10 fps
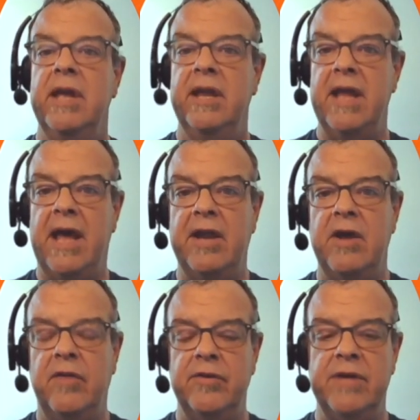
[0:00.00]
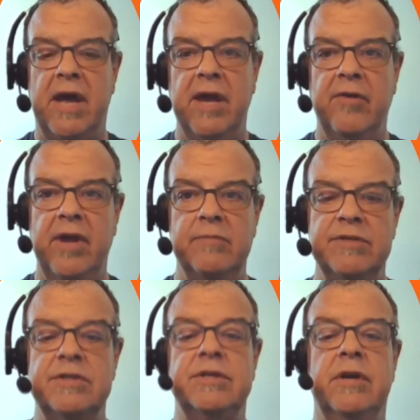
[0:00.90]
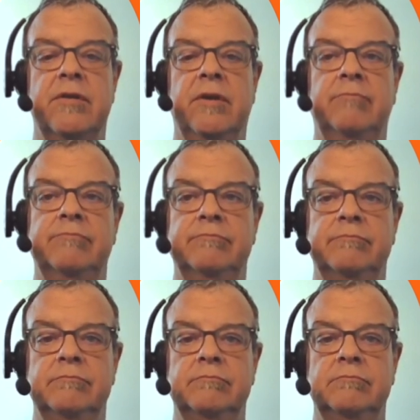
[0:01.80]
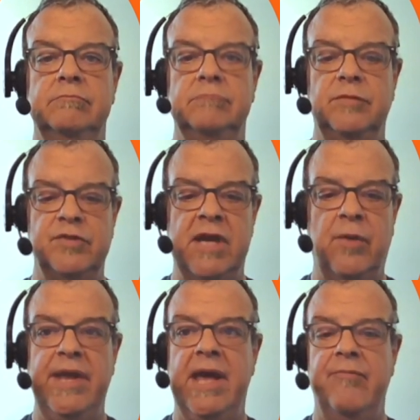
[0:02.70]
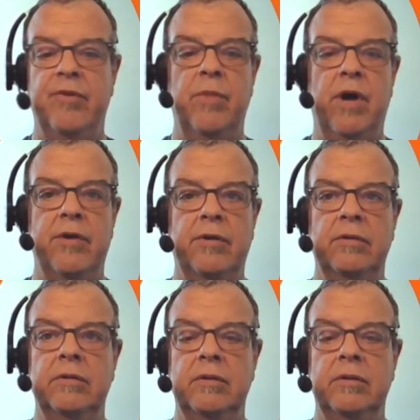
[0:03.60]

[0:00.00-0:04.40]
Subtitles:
and add other diagrams, etc. So now we have our model.